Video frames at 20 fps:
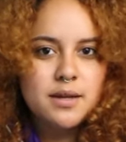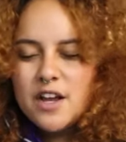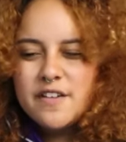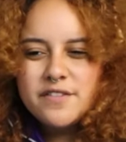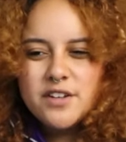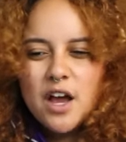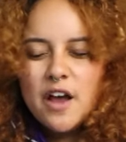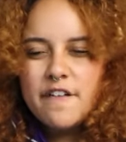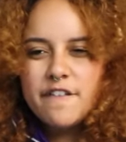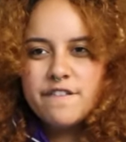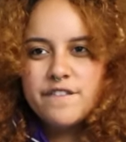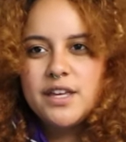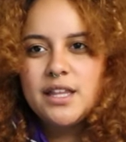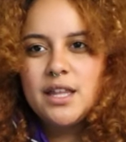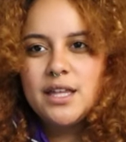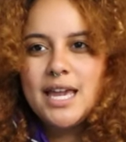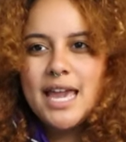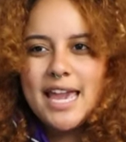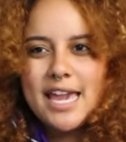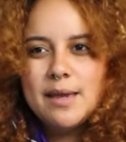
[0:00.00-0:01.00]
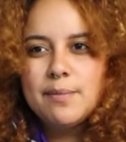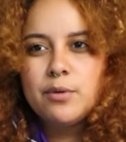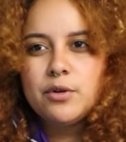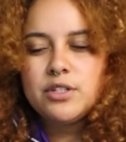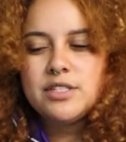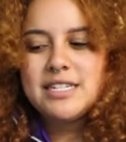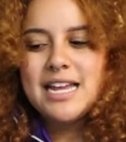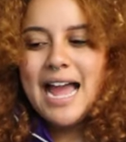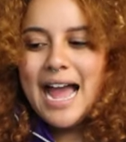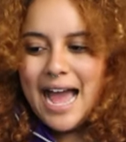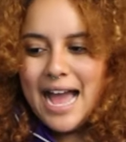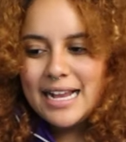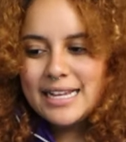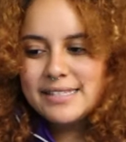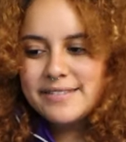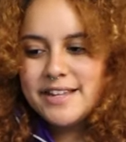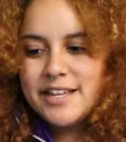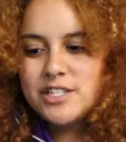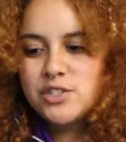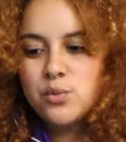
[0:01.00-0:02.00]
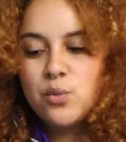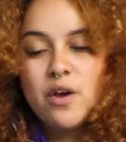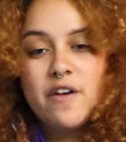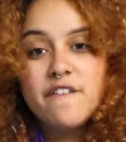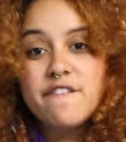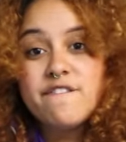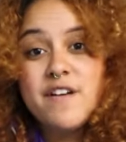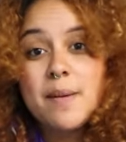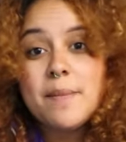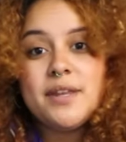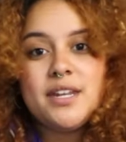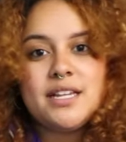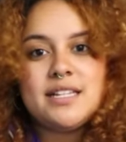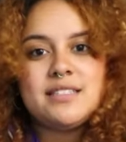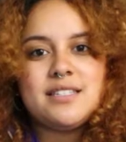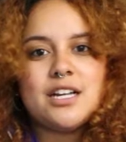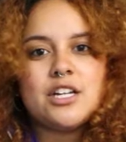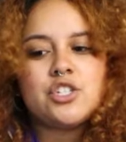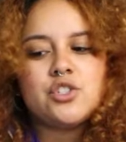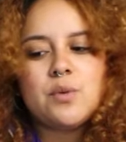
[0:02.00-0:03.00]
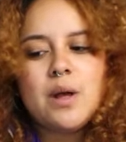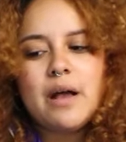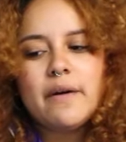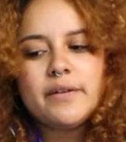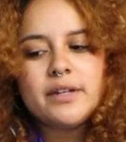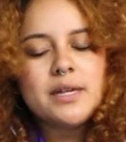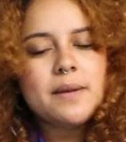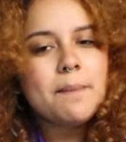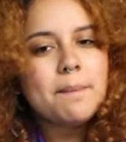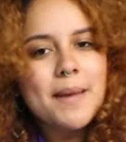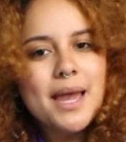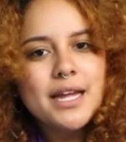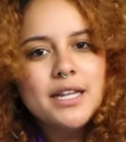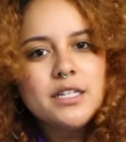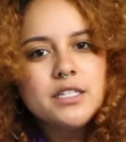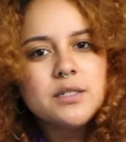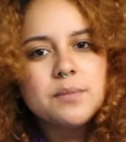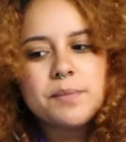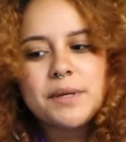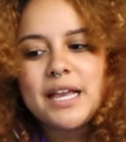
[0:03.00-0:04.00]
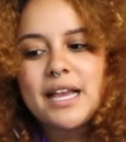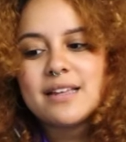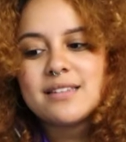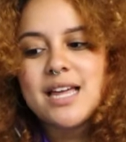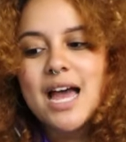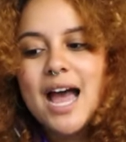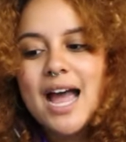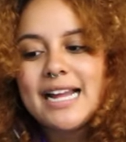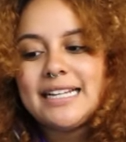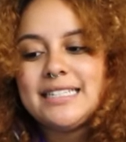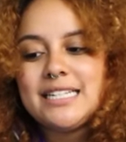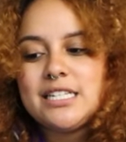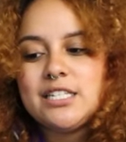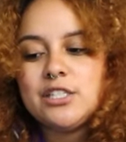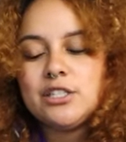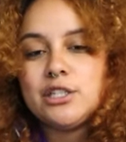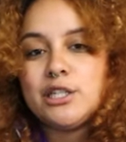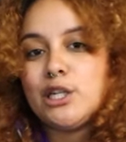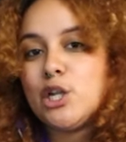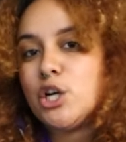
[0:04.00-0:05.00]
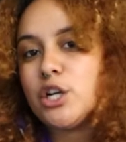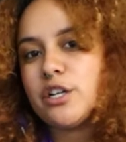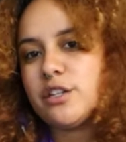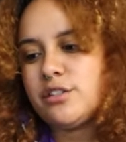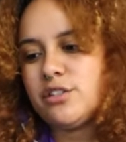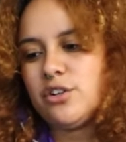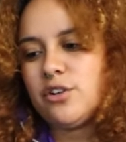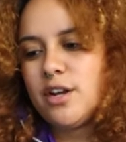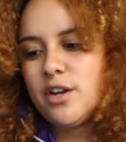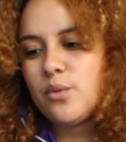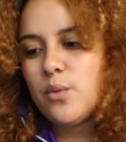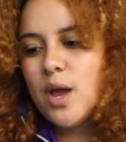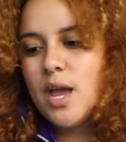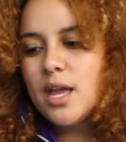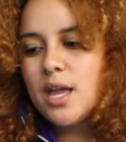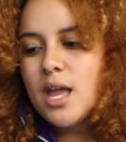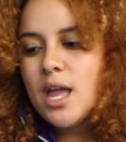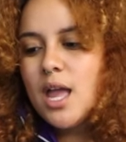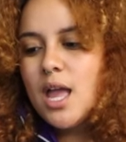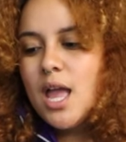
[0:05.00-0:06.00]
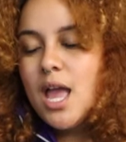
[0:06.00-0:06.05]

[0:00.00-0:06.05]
of not feeling able to access what feminine sexuality meant because I didn't look a certain way,